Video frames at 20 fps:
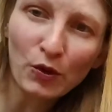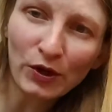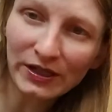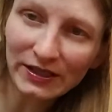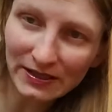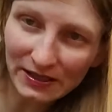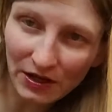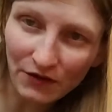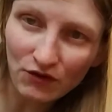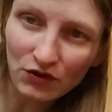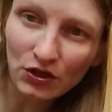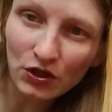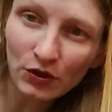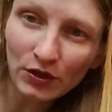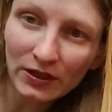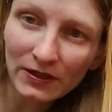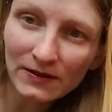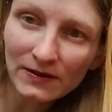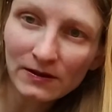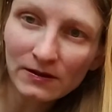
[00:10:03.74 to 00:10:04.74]
0.7
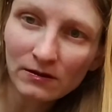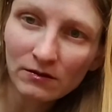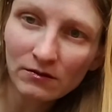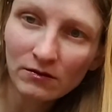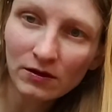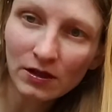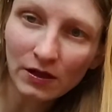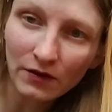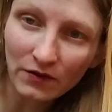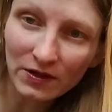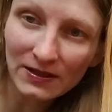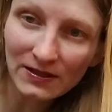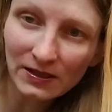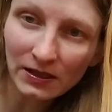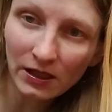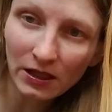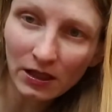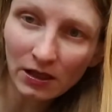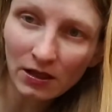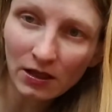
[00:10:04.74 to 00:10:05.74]
units of
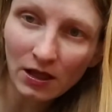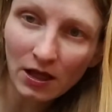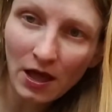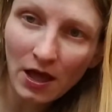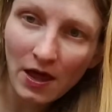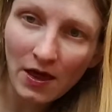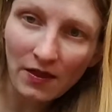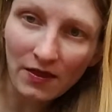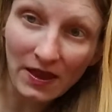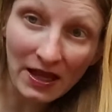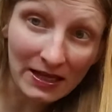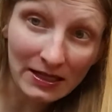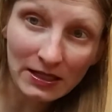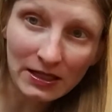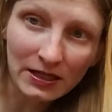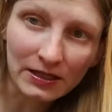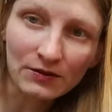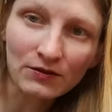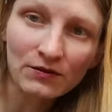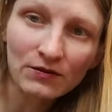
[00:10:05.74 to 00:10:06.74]
insulin that
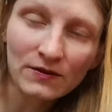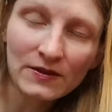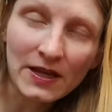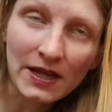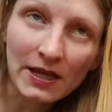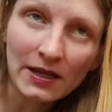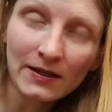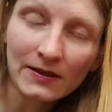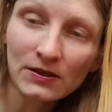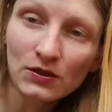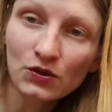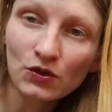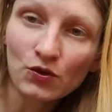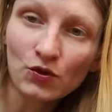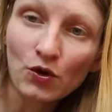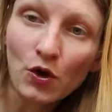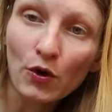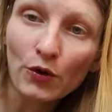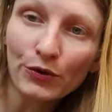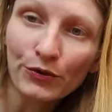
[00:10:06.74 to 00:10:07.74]
it takes to
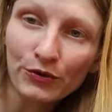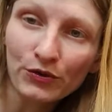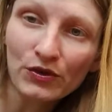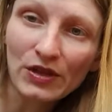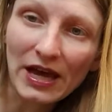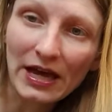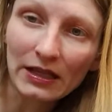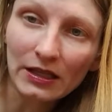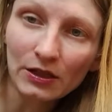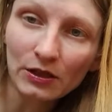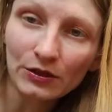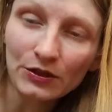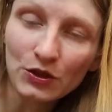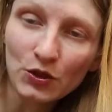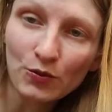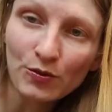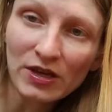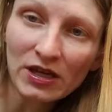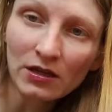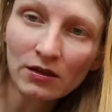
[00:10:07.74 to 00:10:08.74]
go through that little
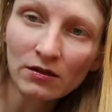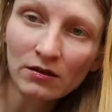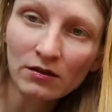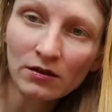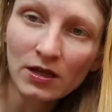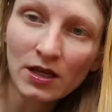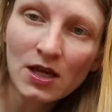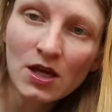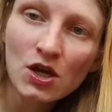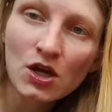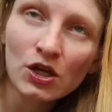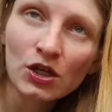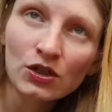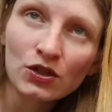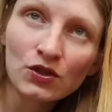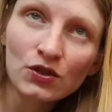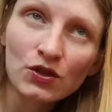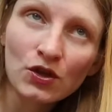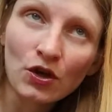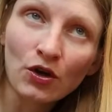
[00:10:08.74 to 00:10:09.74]
tubing.
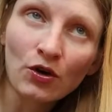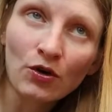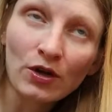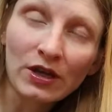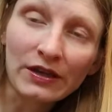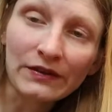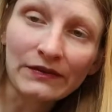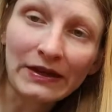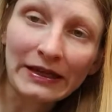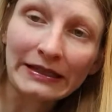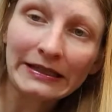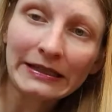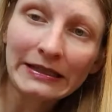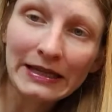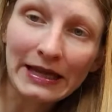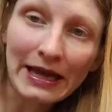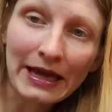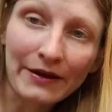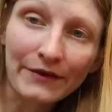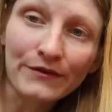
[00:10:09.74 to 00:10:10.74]
So if I didn't
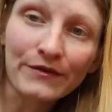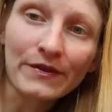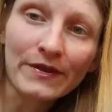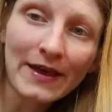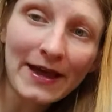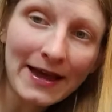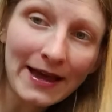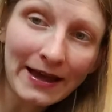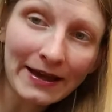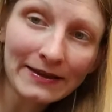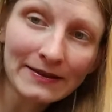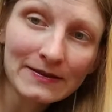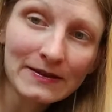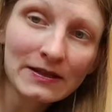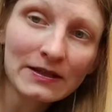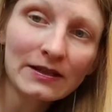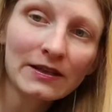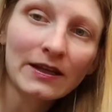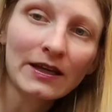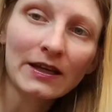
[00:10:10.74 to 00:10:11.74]
have that
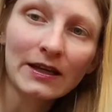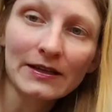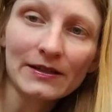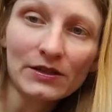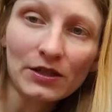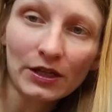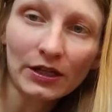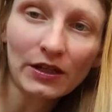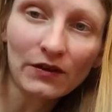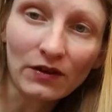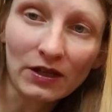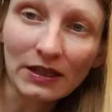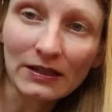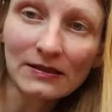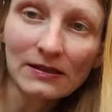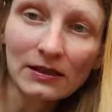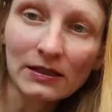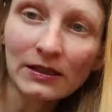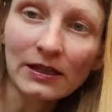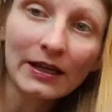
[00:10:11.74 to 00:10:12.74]
and I start giving
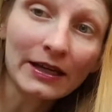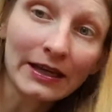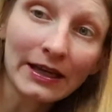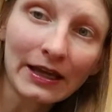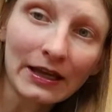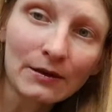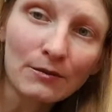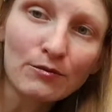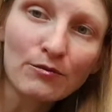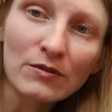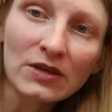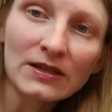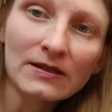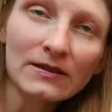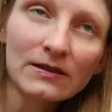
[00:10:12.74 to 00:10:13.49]
insulin, again,